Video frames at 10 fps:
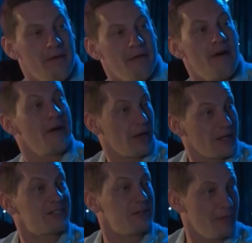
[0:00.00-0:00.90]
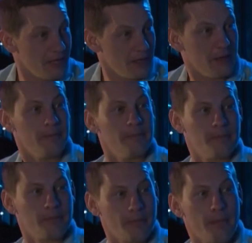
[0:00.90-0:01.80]
very nice to meet you,
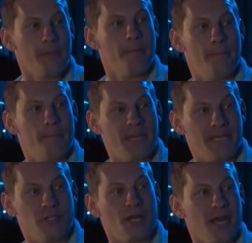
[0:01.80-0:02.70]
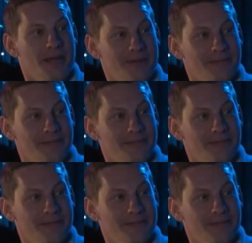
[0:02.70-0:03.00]
BJ.